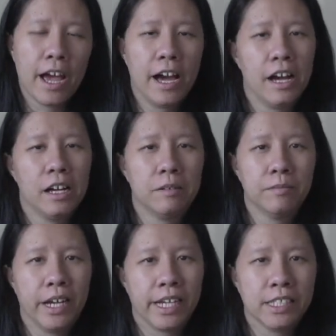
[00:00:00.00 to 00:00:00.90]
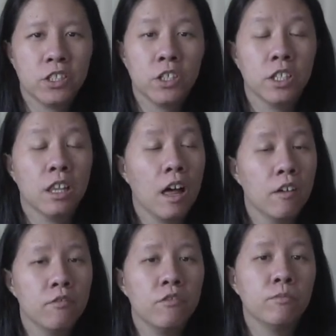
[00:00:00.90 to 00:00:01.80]
um, I guess her
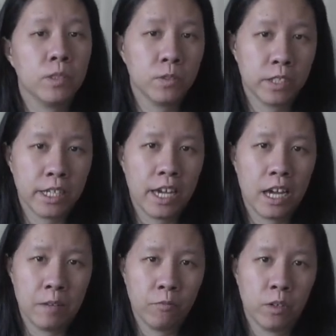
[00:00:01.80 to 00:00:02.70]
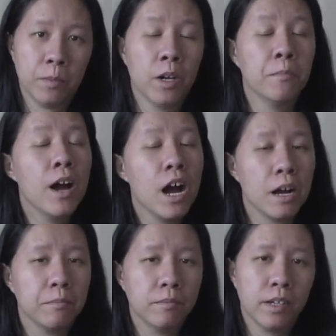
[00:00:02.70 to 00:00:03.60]
love of music came from her
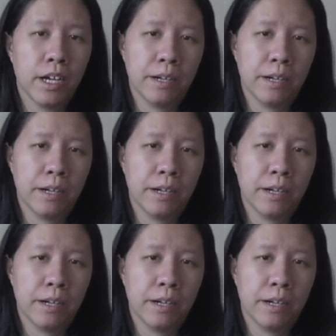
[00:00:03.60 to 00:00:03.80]
mom.